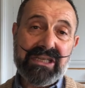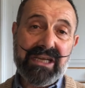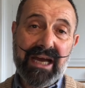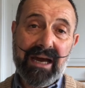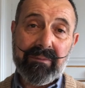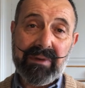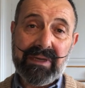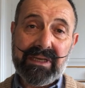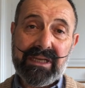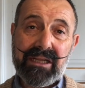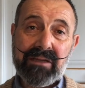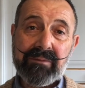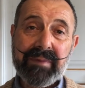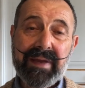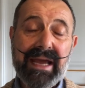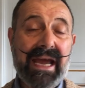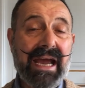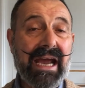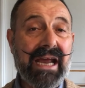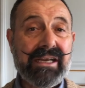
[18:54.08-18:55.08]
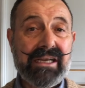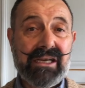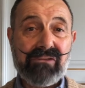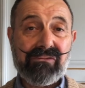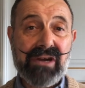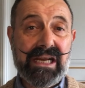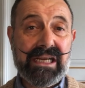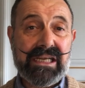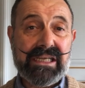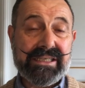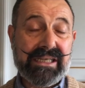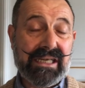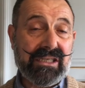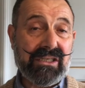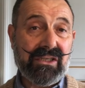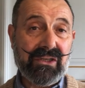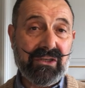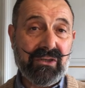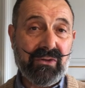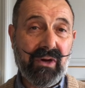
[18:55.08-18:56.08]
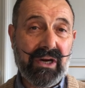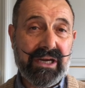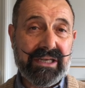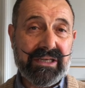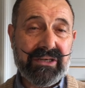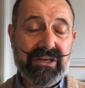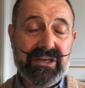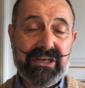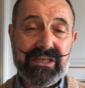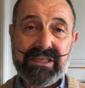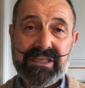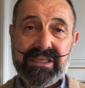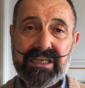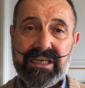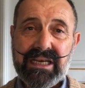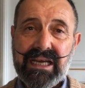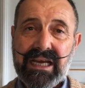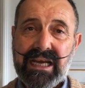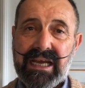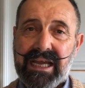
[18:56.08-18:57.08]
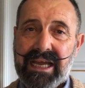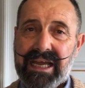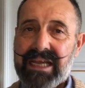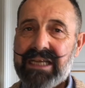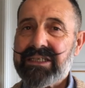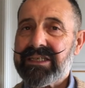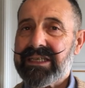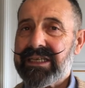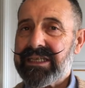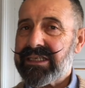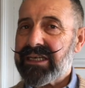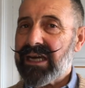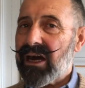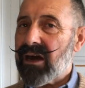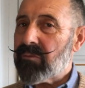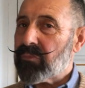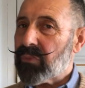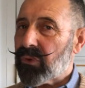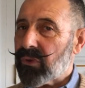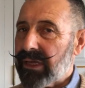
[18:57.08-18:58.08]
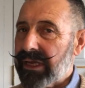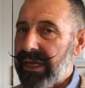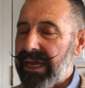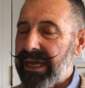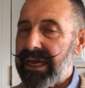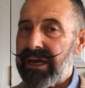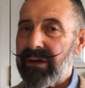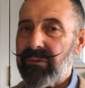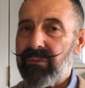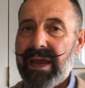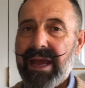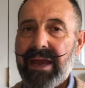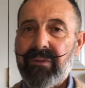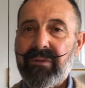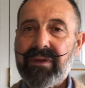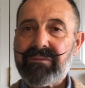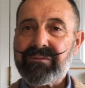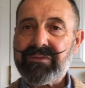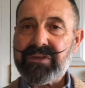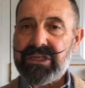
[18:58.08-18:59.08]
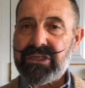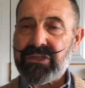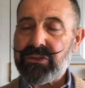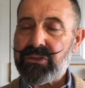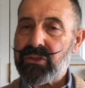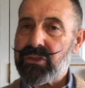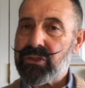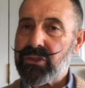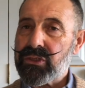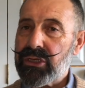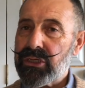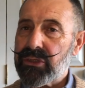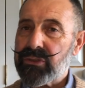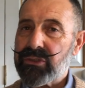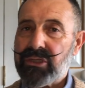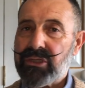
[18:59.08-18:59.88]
it up a little bit, and it really does look quite good. Here's an example here where we've just used